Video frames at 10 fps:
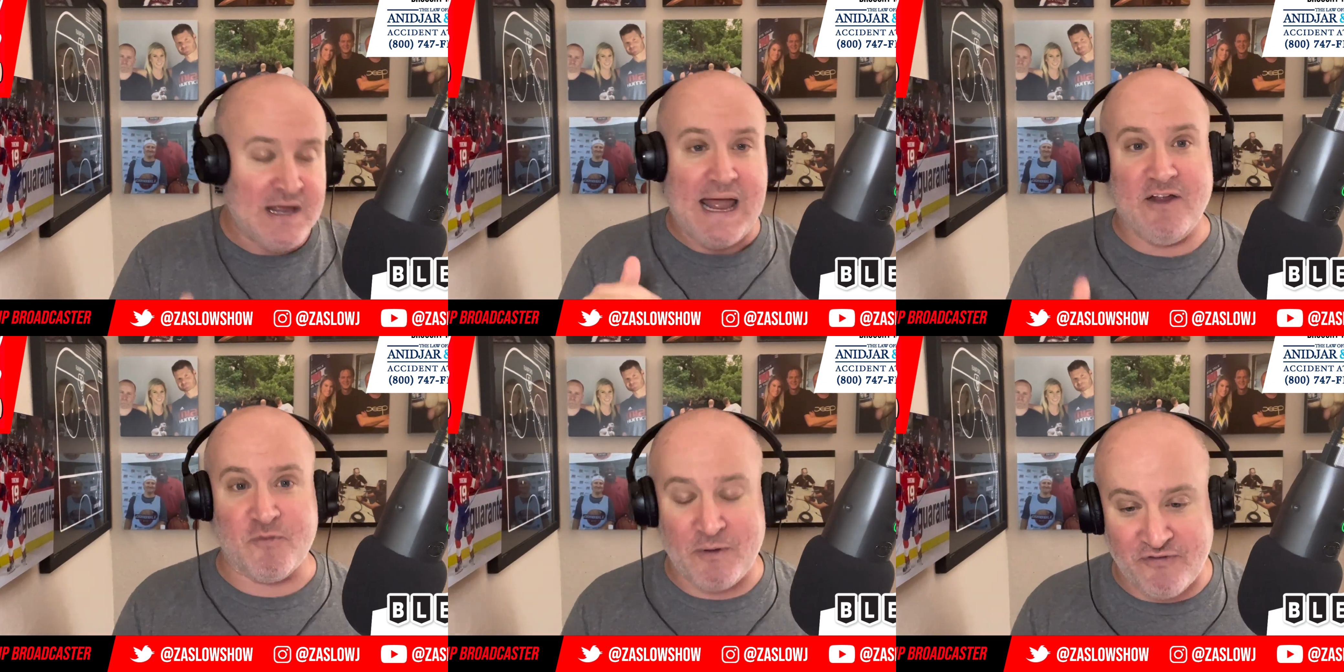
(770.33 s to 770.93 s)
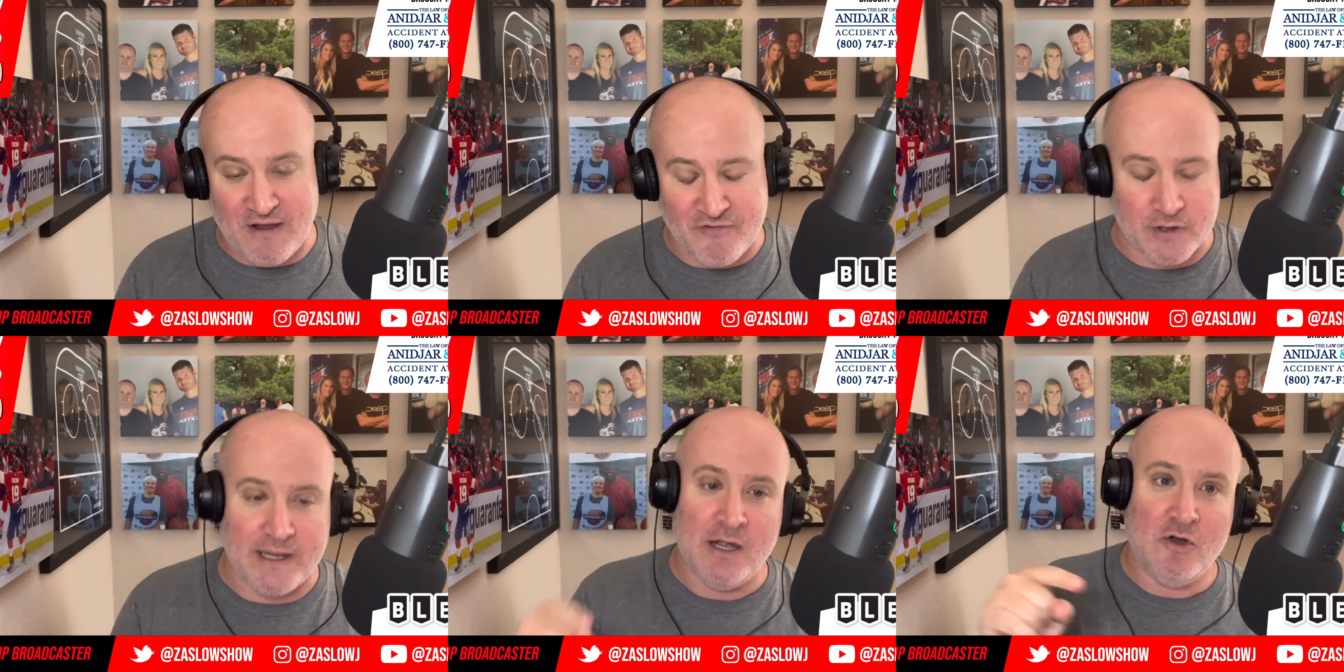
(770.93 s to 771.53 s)
And
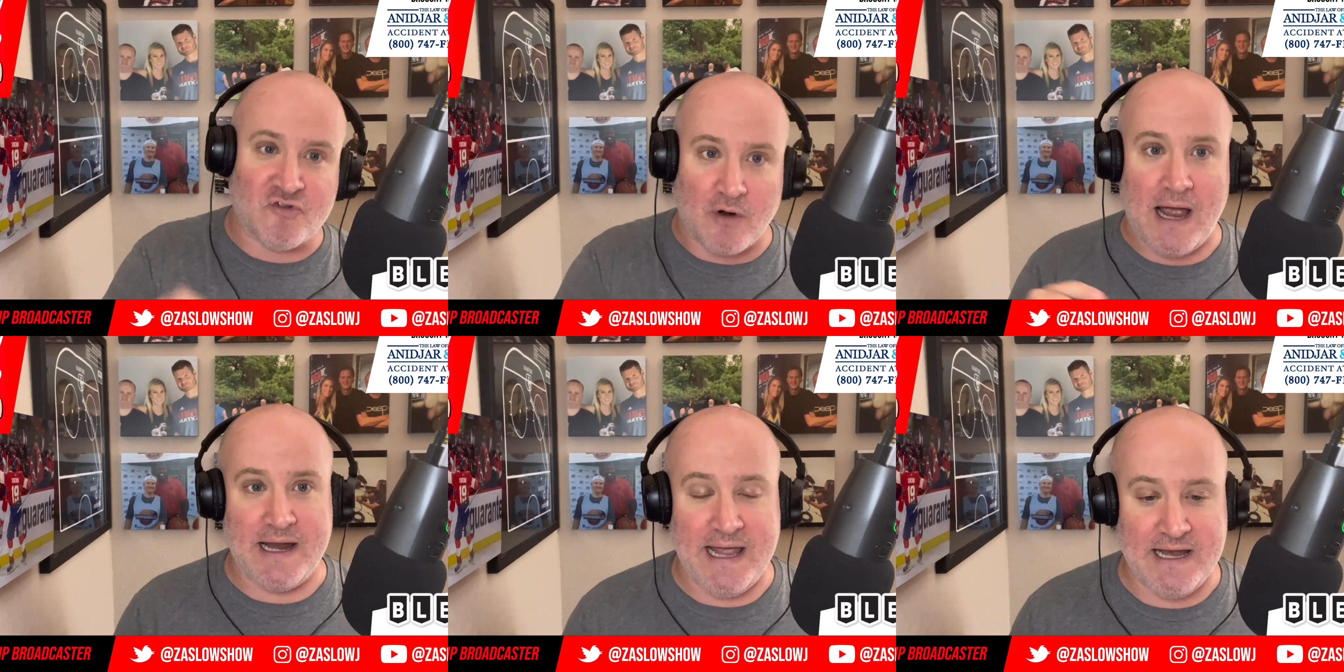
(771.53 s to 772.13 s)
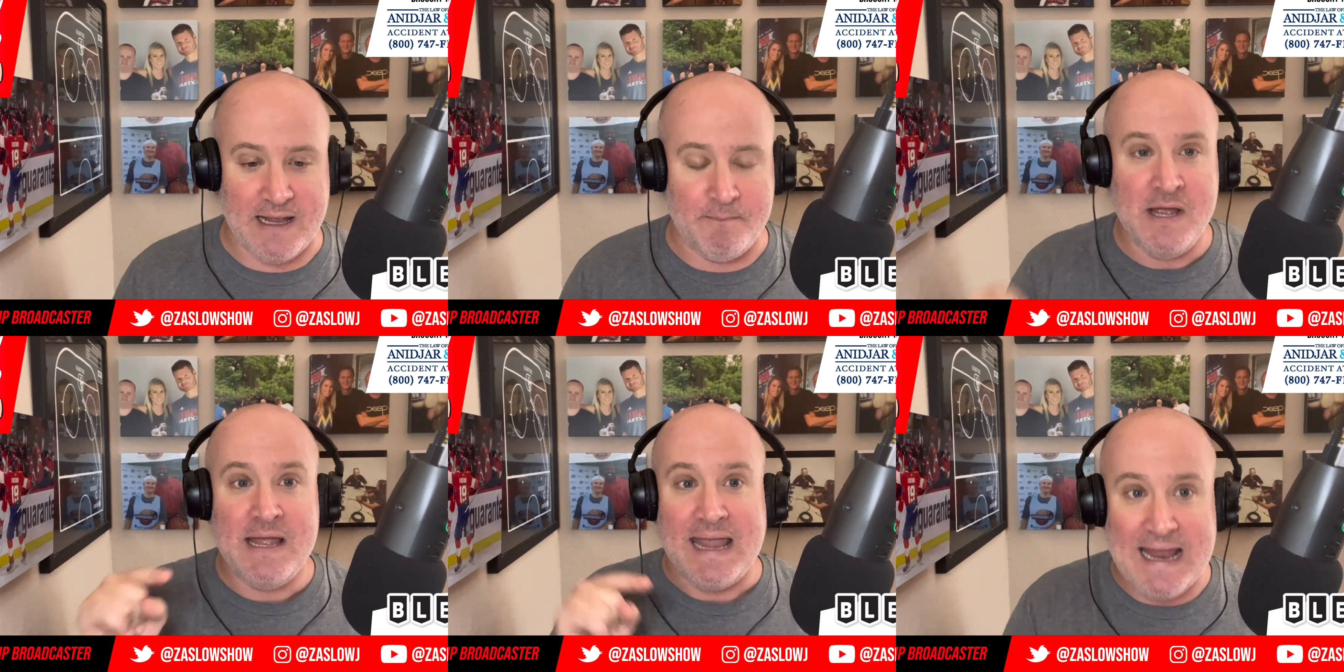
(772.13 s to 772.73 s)
specifically trying to hit him
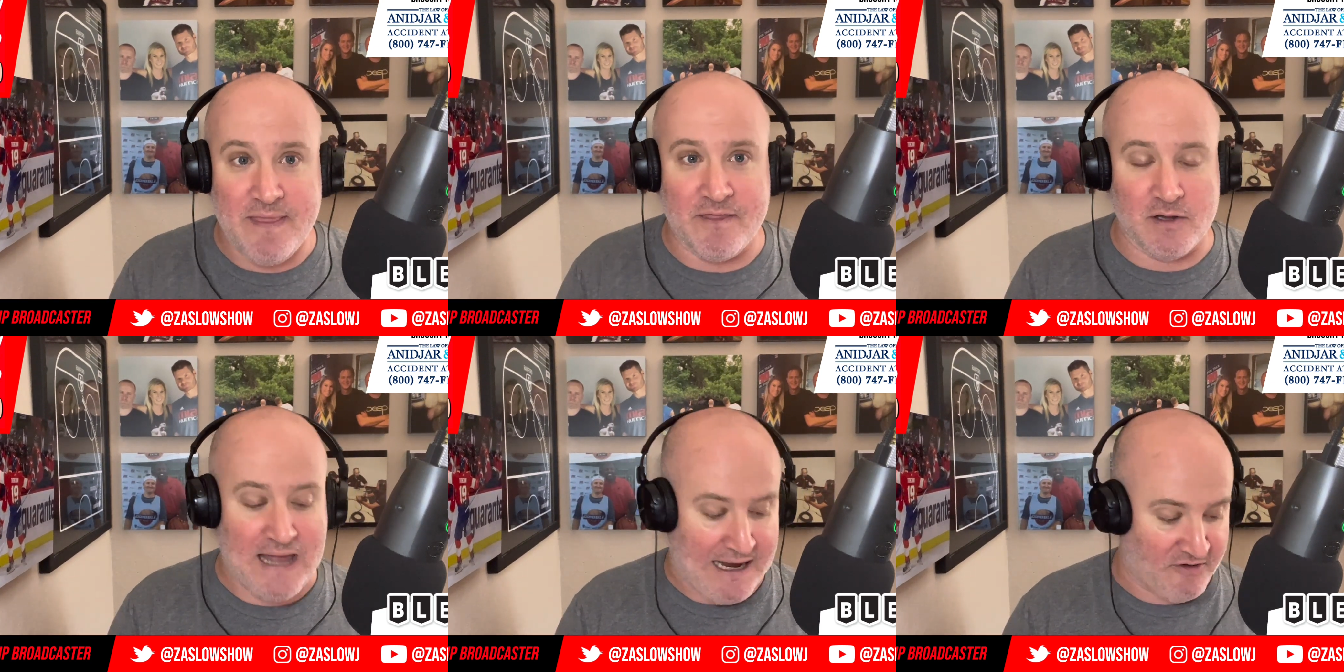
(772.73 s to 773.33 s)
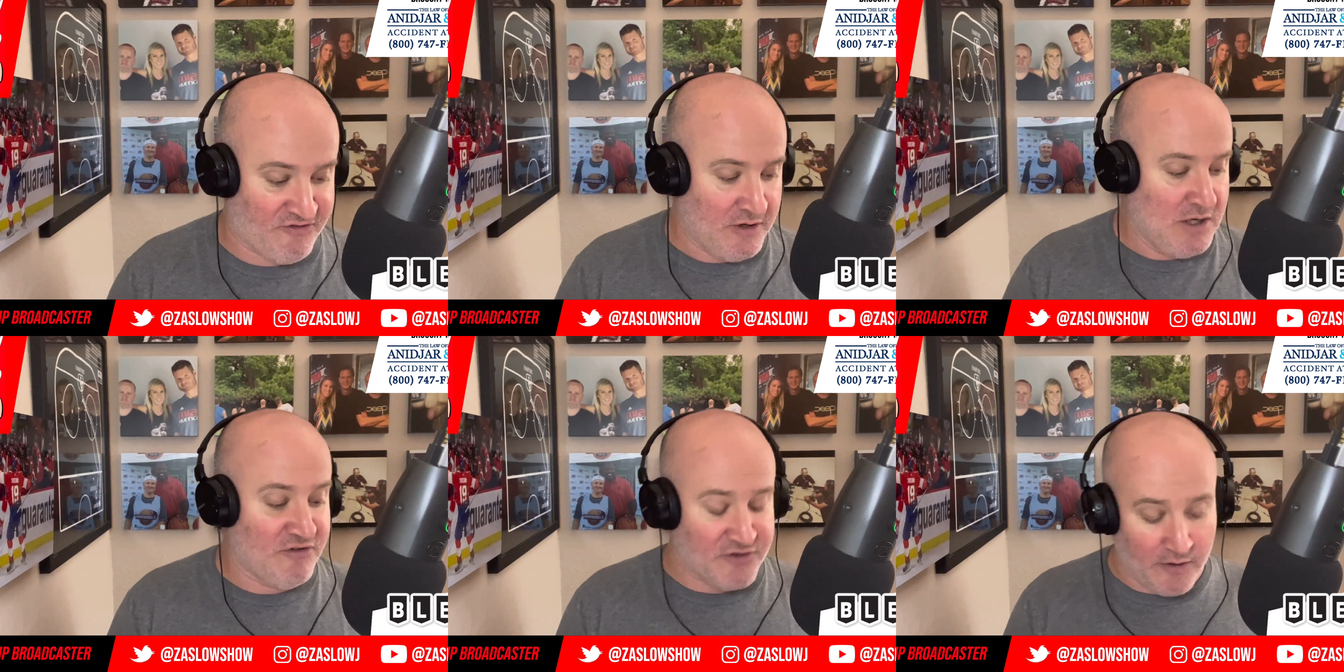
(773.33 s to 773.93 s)
in the legs.
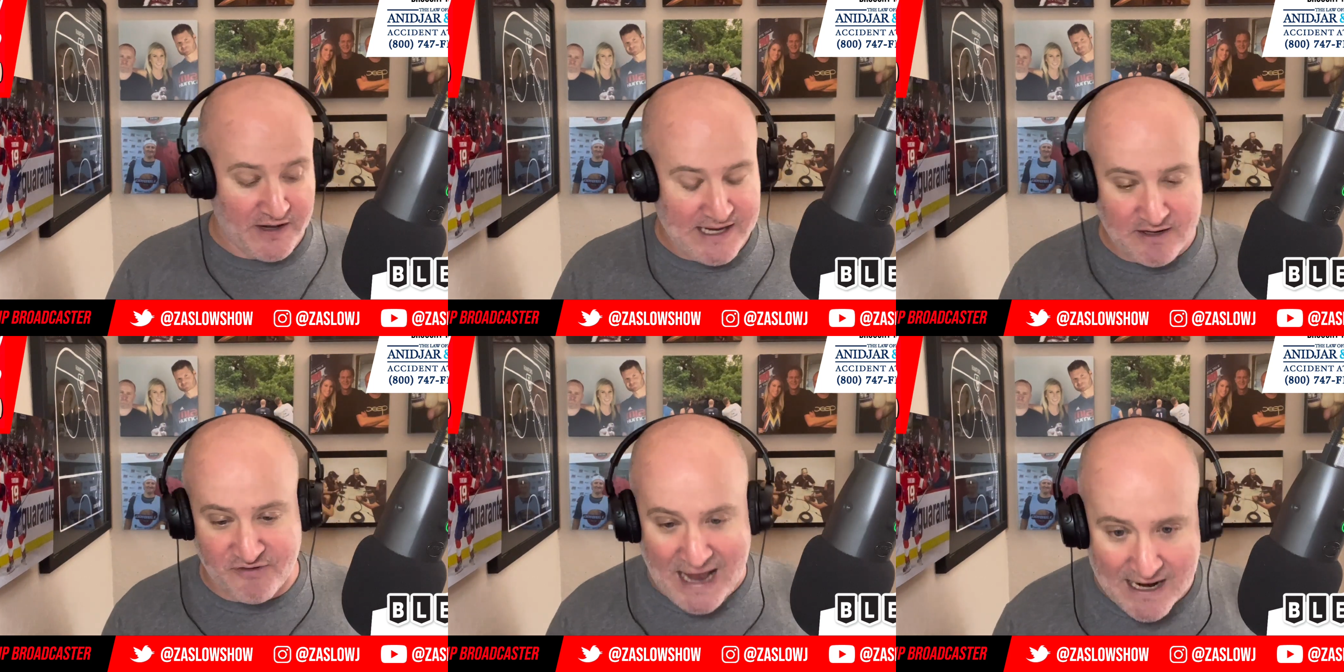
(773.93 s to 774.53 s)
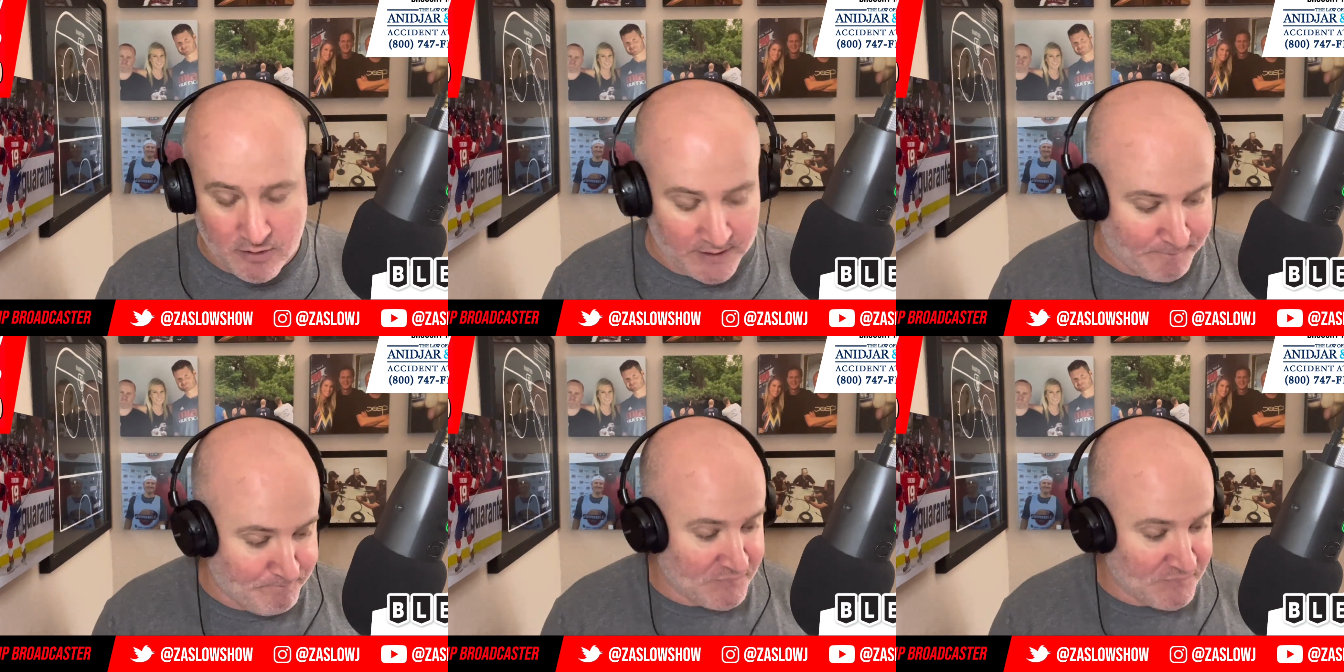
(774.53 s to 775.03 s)
So that he could tackle him.